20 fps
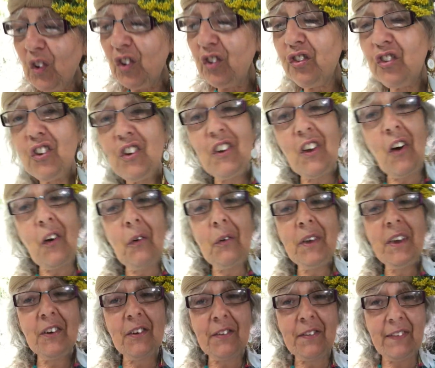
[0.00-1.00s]
to know
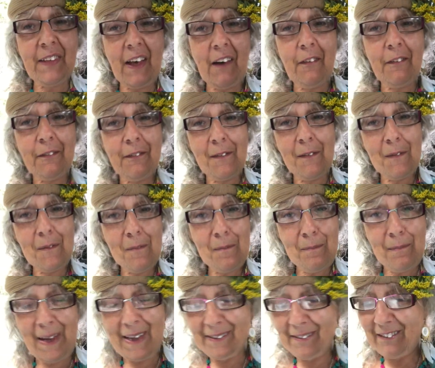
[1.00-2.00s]
yourself
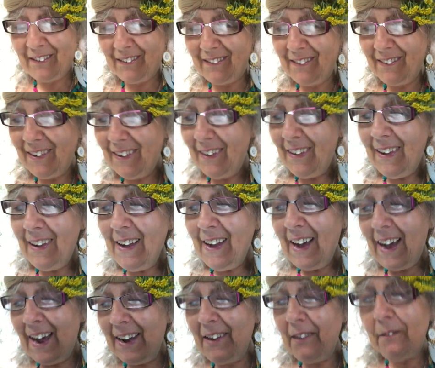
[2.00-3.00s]
better
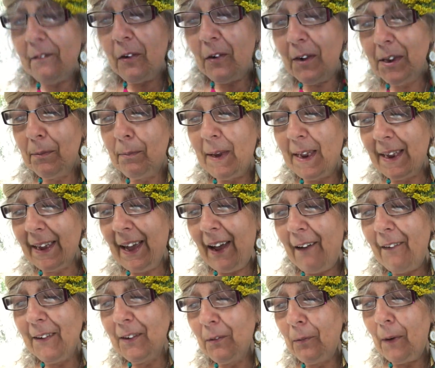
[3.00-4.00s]
and avoid being
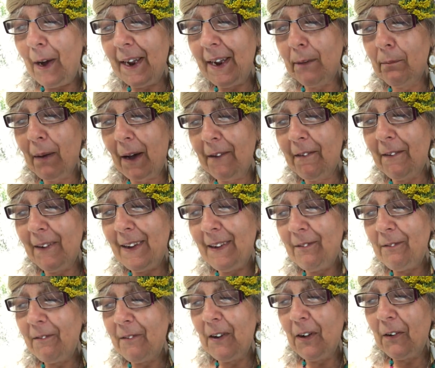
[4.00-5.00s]
carried away by
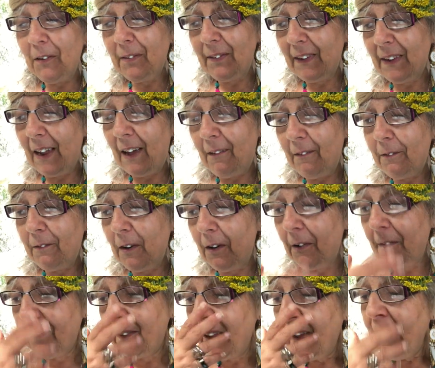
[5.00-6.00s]
inflows and
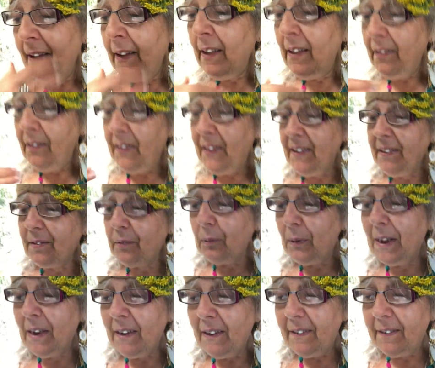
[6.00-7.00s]
outflows. This
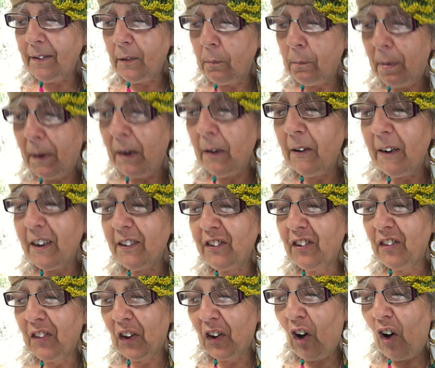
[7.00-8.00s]
will is superior
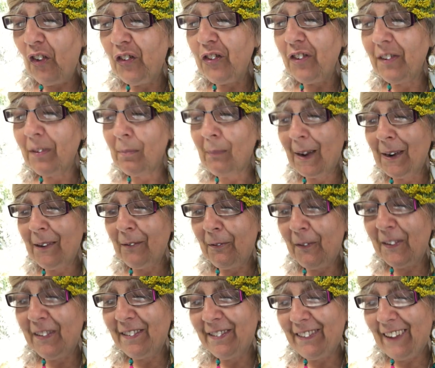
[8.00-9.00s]
to the conscious
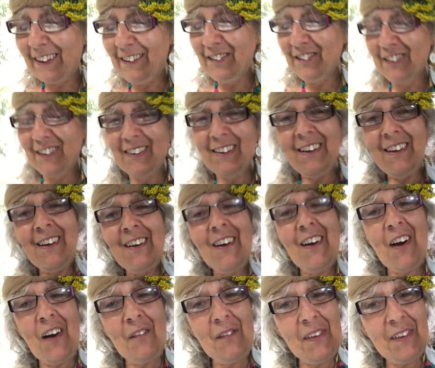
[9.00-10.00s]
manifestation
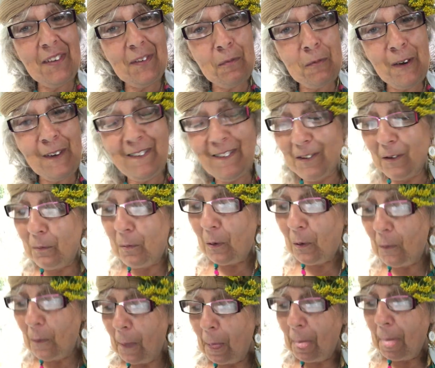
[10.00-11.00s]
of this principle.